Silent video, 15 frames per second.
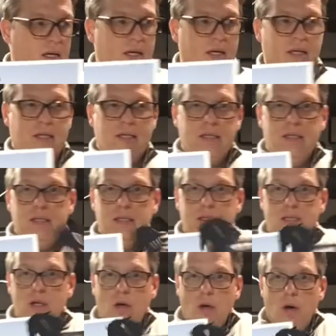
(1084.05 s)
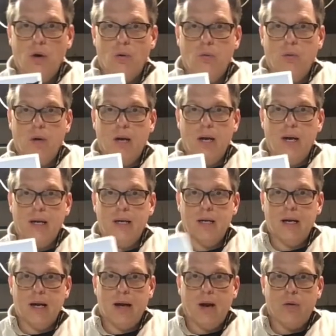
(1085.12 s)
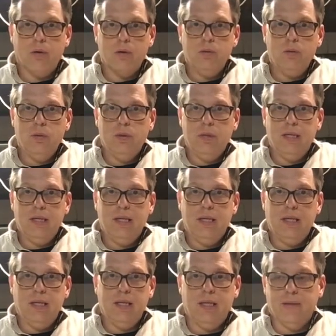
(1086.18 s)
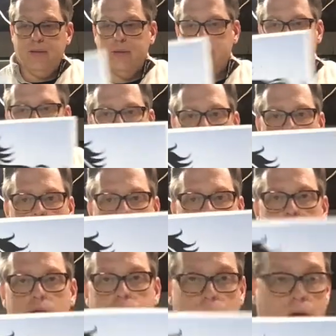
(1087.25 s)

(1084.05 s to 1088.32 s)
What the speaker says: is what I cut out. Whee! Okay, so